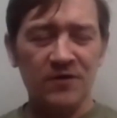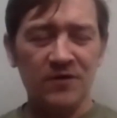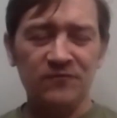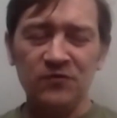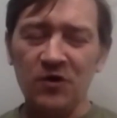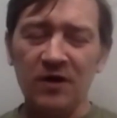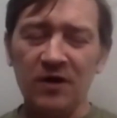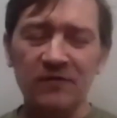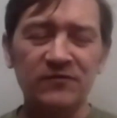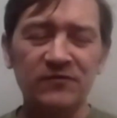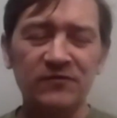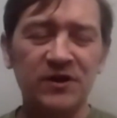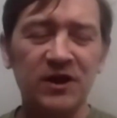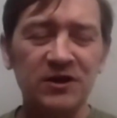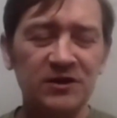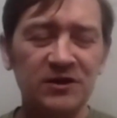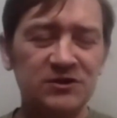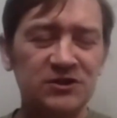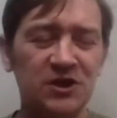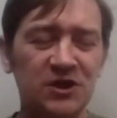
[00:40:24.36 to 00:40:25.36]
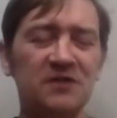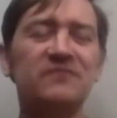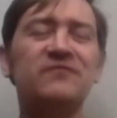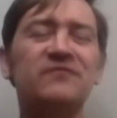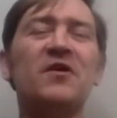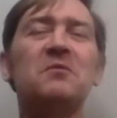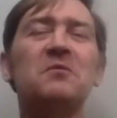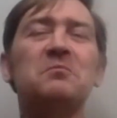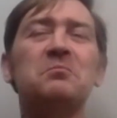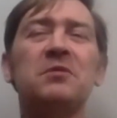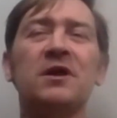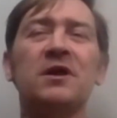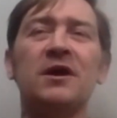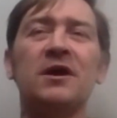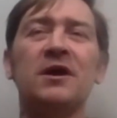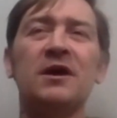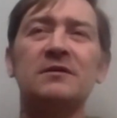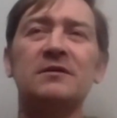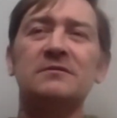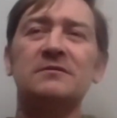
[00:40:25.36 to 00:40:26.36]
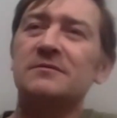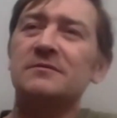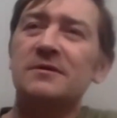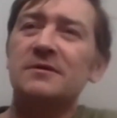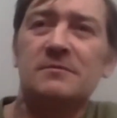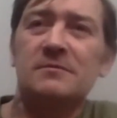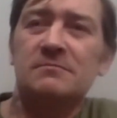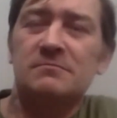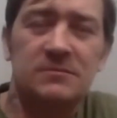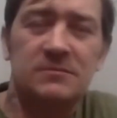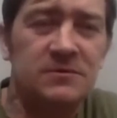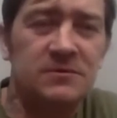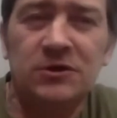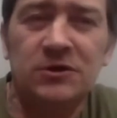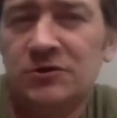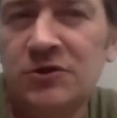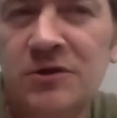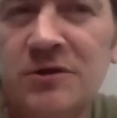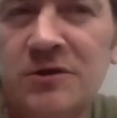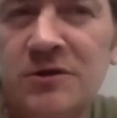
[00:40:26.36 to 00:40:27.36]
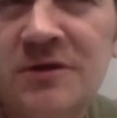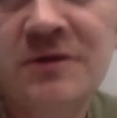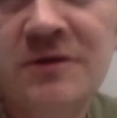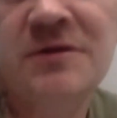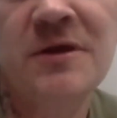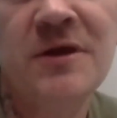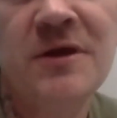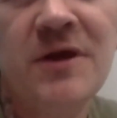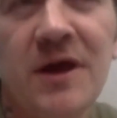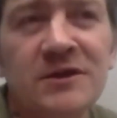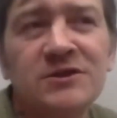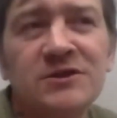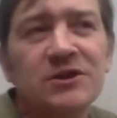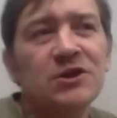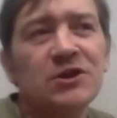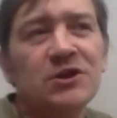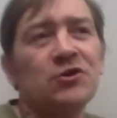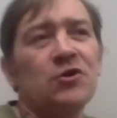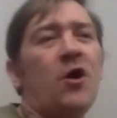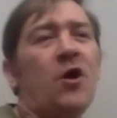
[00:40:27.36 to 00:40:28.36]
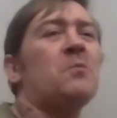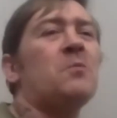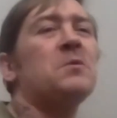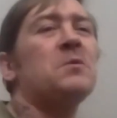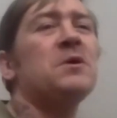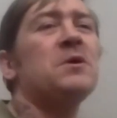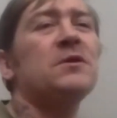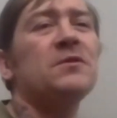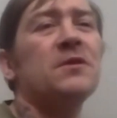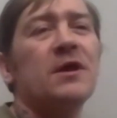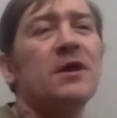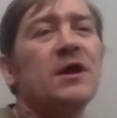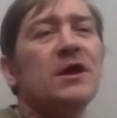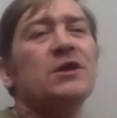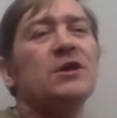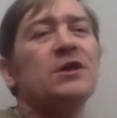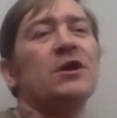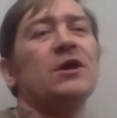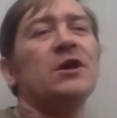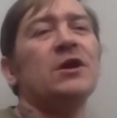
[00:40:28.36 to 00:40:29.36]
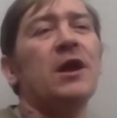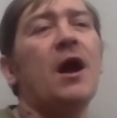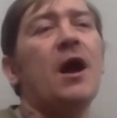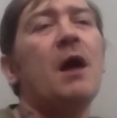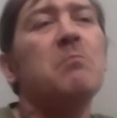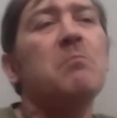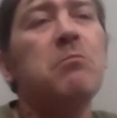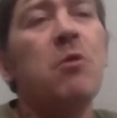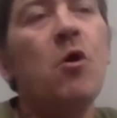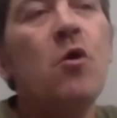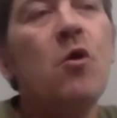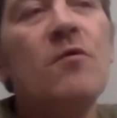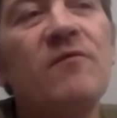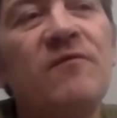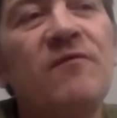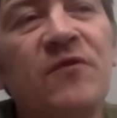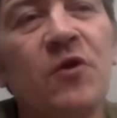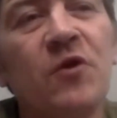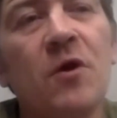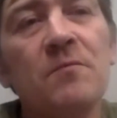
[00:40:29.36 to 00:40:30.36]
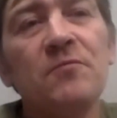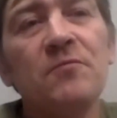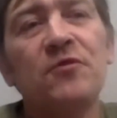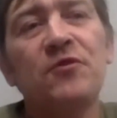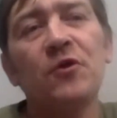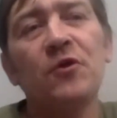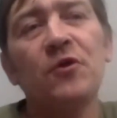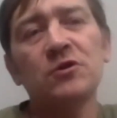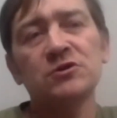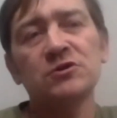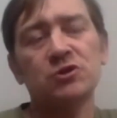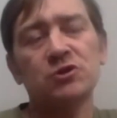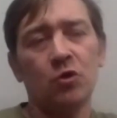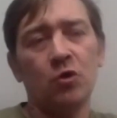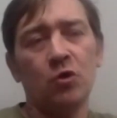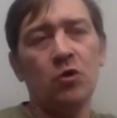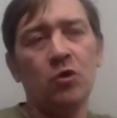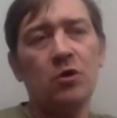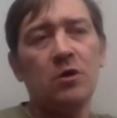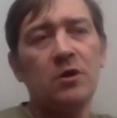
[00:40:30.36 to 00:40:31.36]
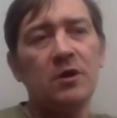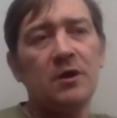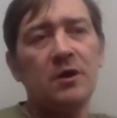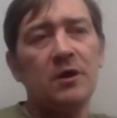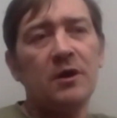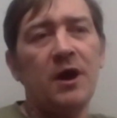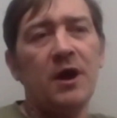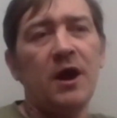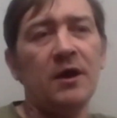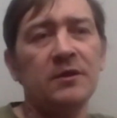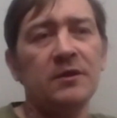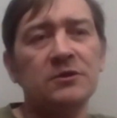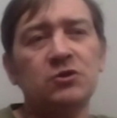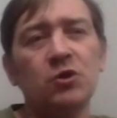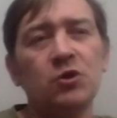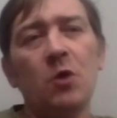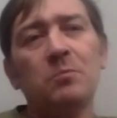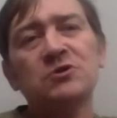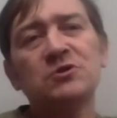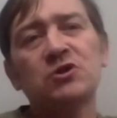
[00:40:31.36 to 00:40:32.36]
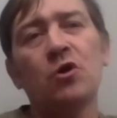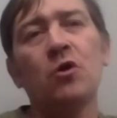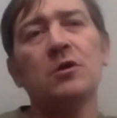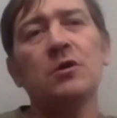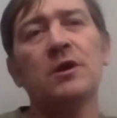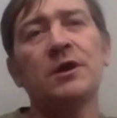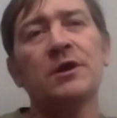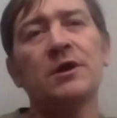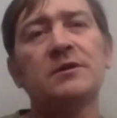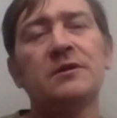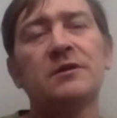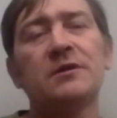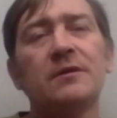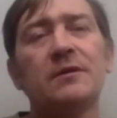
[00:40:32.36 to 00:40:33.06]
have you ever get yourself up there? you know, I mean, you can get a boat from Thurso at the top of Scotland